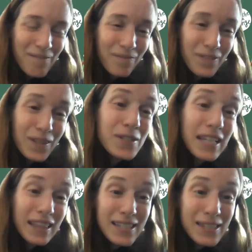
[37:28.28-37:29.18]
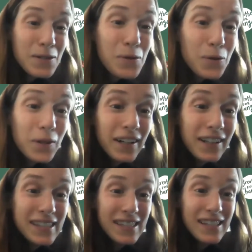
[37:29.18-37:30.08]
using this
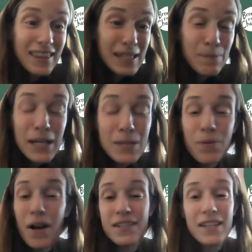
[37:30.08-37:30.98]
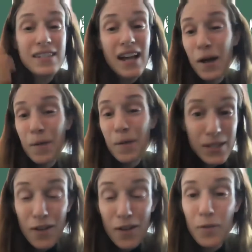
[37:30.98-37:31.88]
tool, this peace process to help
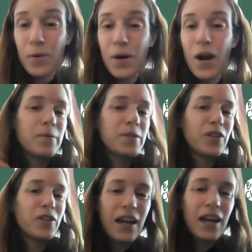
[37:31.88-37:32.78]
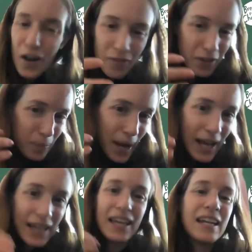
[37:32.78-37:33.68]
us solve our problems. You'll get all their
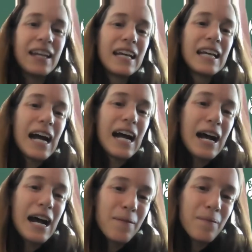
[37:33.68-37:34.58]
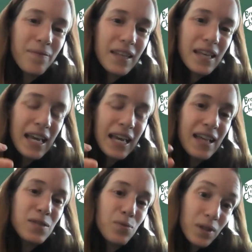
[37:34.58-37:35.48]
buy-in. And
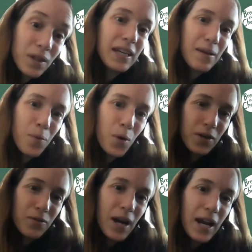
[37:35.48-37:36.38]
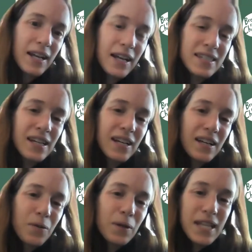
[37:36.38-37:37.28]
that's really important, right? Because
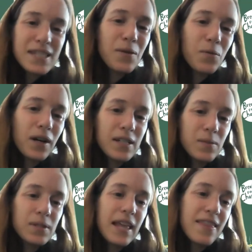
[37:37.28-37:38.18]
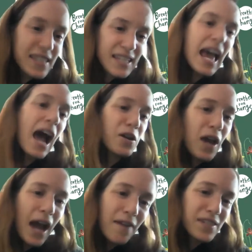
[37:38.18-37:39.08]
what doesn't work is when we say, this is how
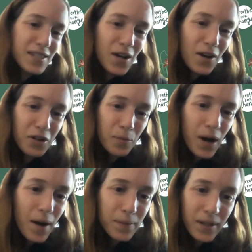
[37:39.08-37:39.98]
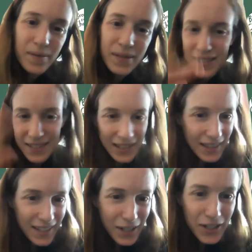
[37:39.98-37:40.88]
you have to solve your problems.
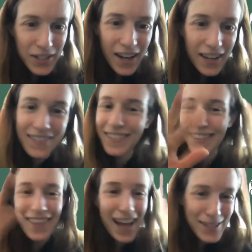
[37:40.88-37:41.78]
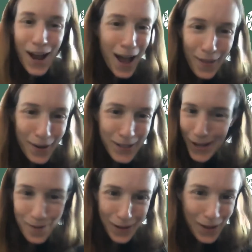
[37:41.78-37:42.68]
You're done. That's not how they're
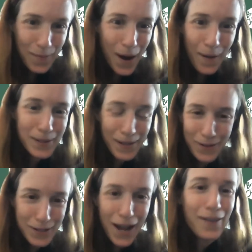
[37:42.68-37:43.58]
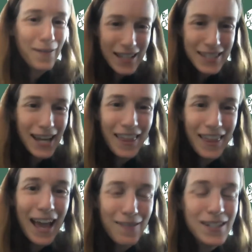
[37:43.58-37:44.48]
solving their problems. If you tell them that's how
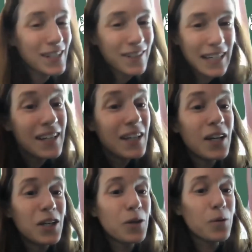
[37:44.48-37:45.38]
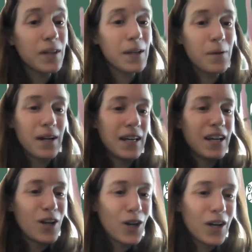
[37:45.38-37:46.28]
they have to do it, you really want to
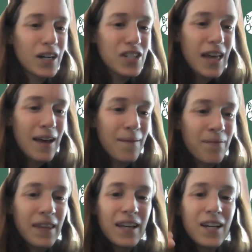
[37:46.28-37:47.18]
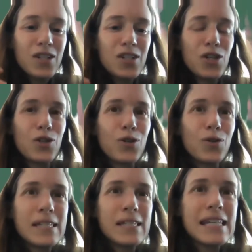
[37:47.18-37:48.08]
encourage them
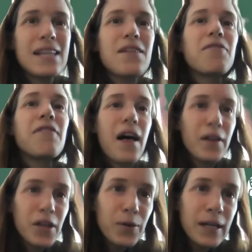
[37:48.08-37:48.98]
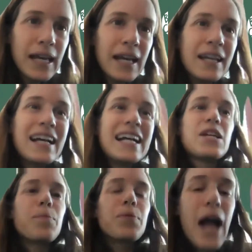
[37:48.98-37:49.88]
to see the value in it,
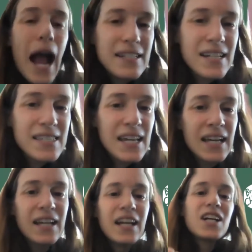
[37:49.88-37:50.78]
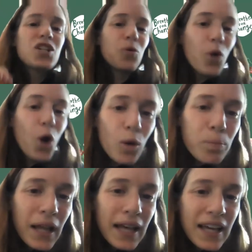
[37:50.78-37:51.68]
to practice it, to role
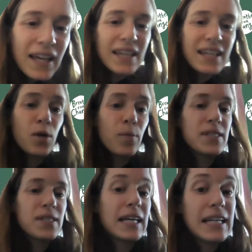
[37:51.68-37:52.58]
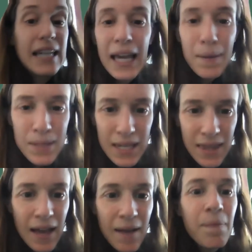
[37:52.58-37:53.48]
play it. It's almost like a game to
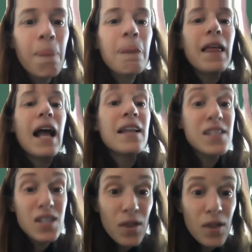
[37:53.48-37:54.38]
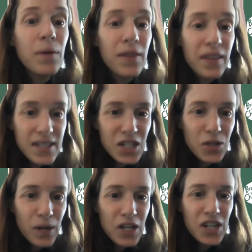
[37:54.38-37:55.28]
them. And so then when the
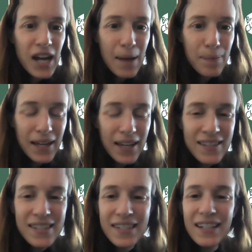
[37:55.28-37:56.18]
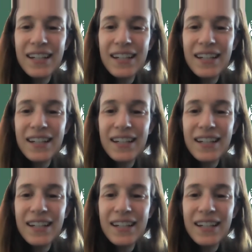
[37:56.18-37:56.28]
situation happens